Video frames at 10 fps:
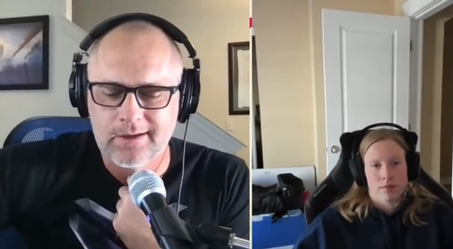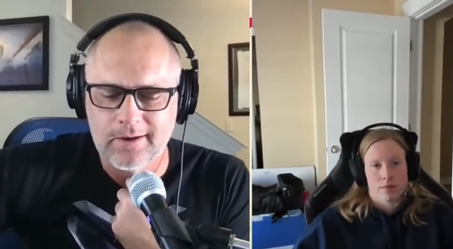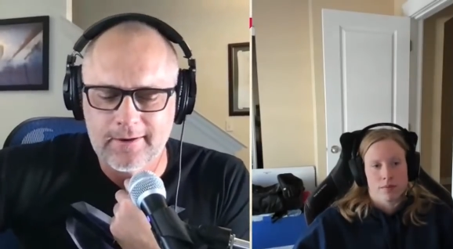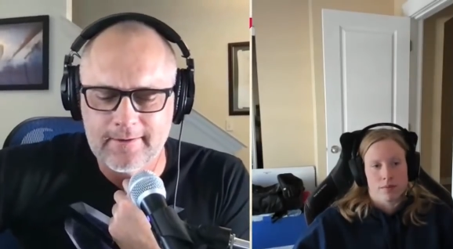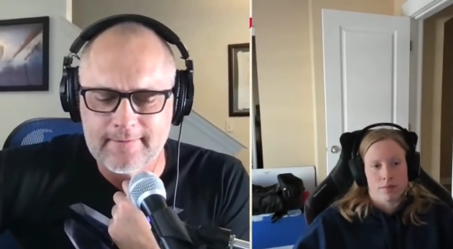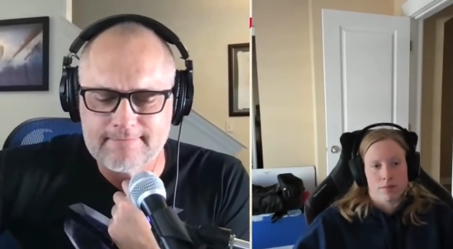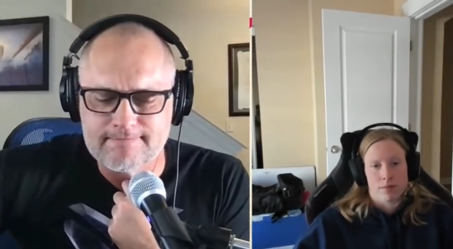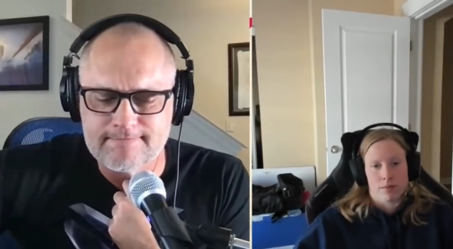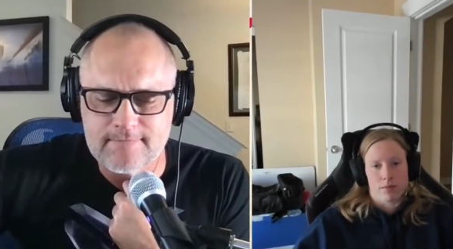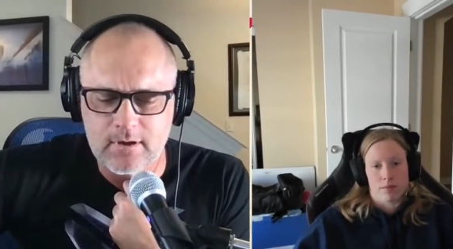Speaker 1: Um,
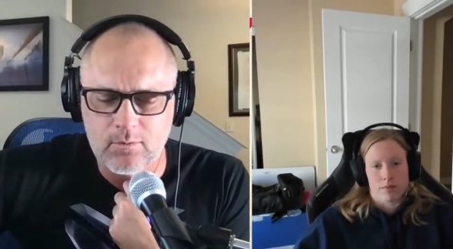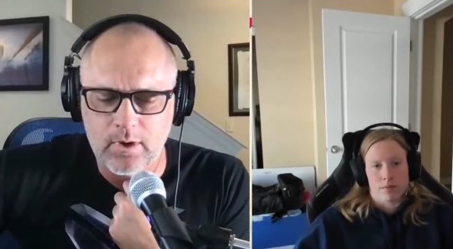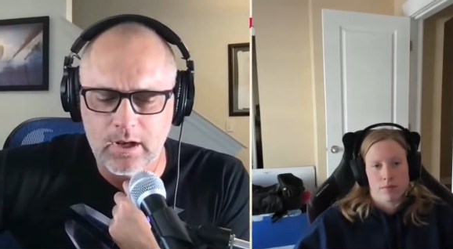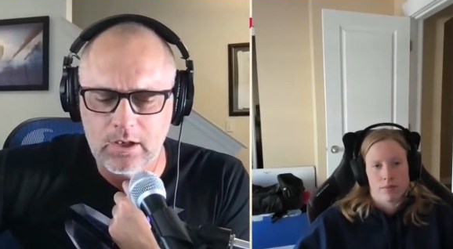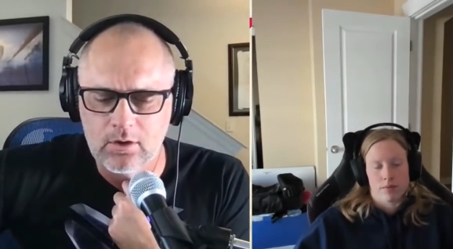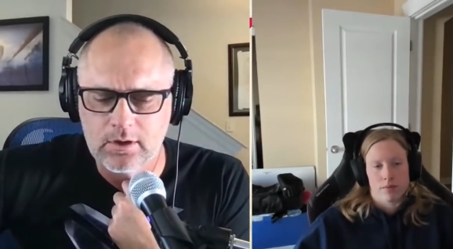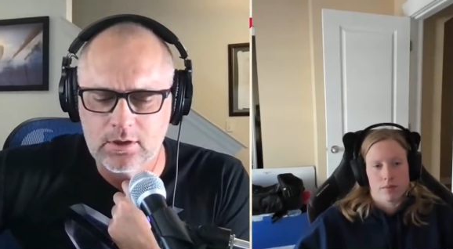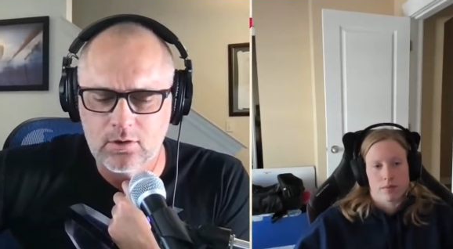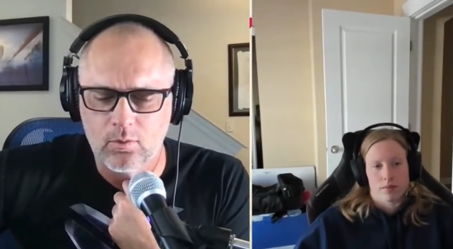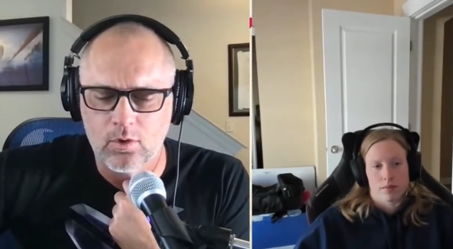when I look at
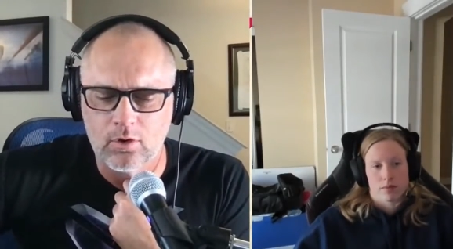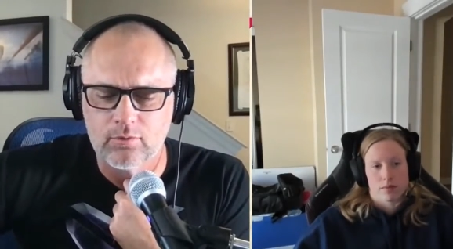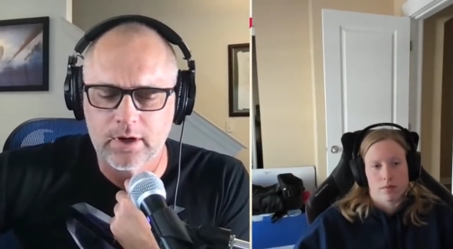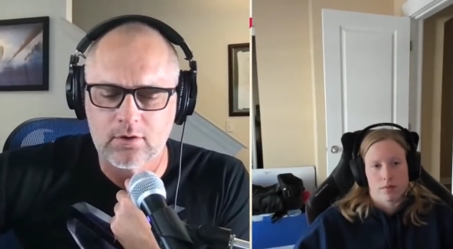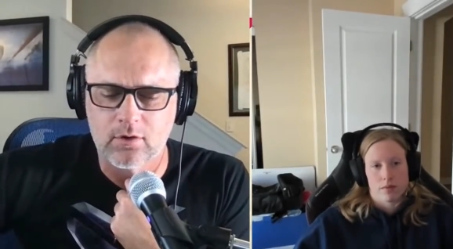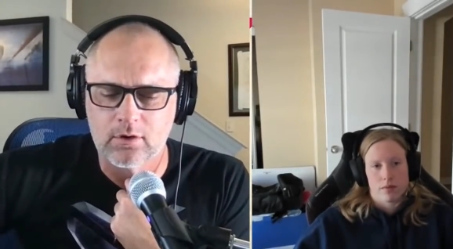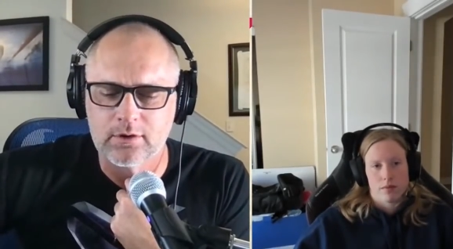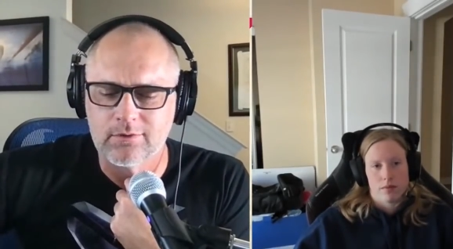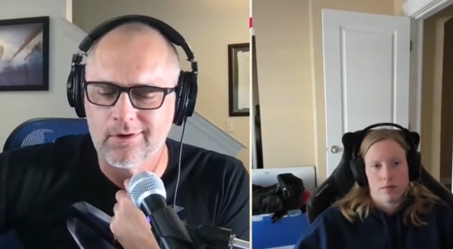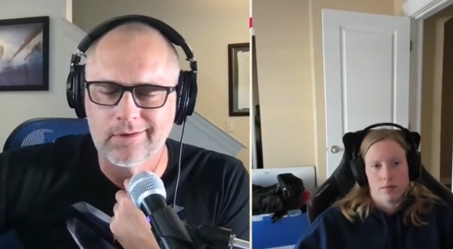your world record,
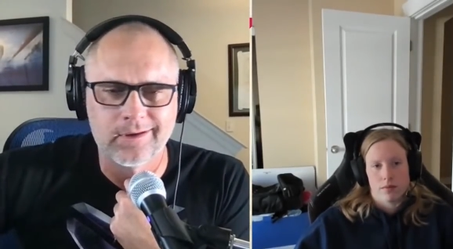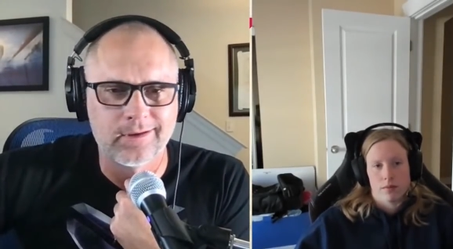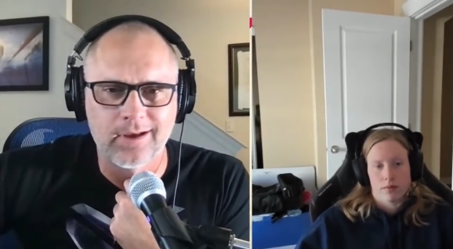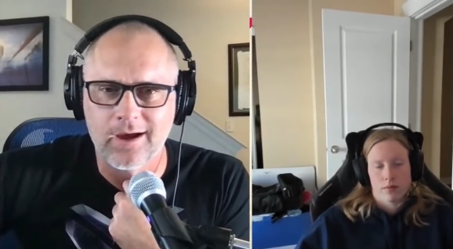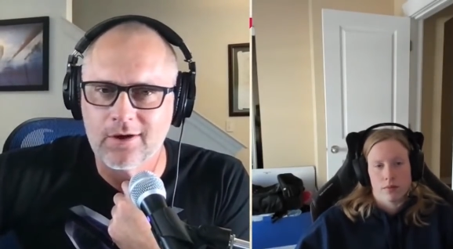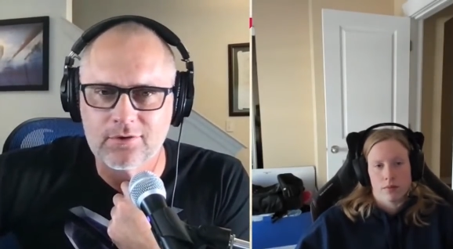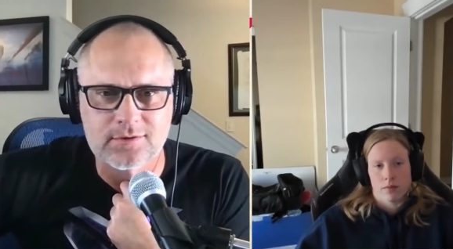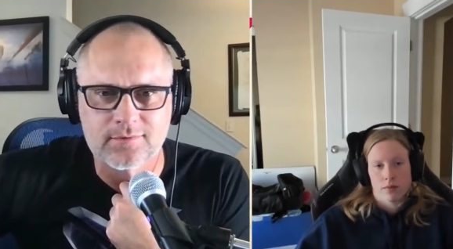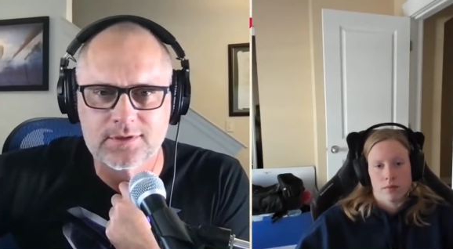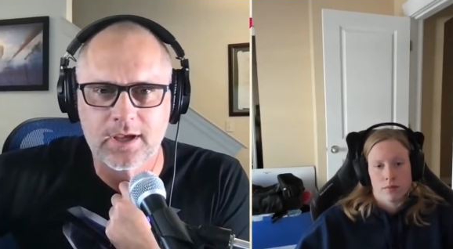you're only
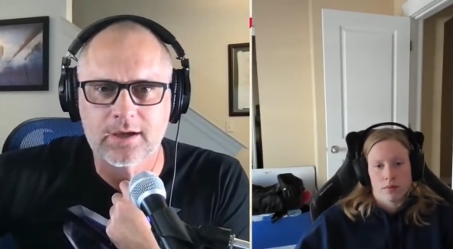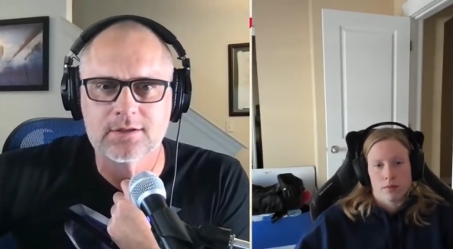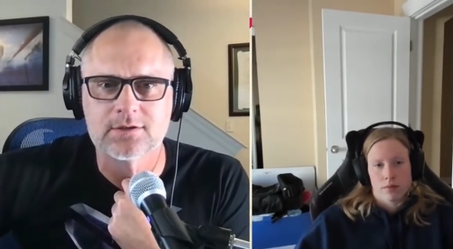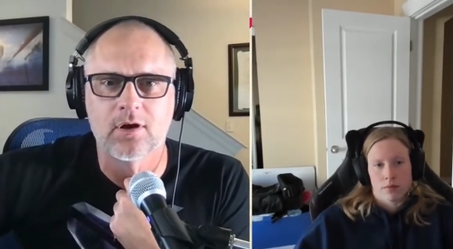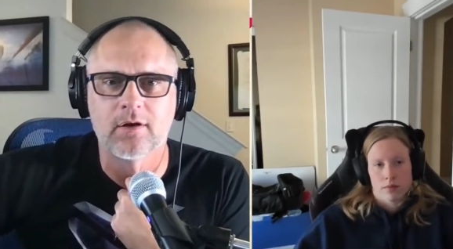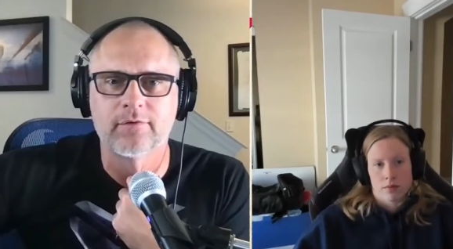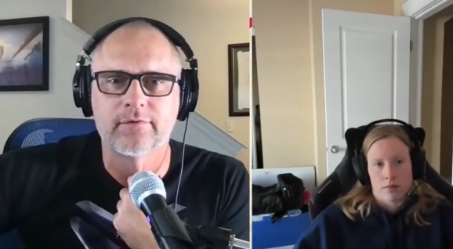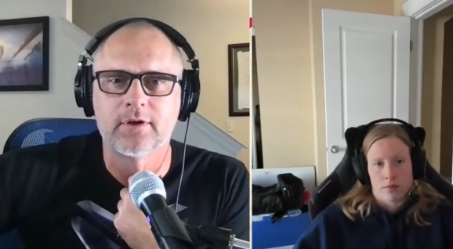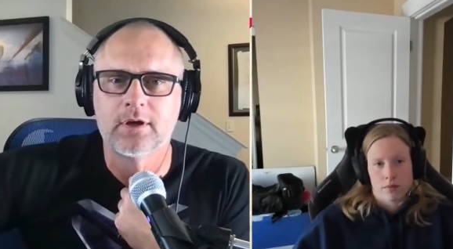hundreds of seconds off,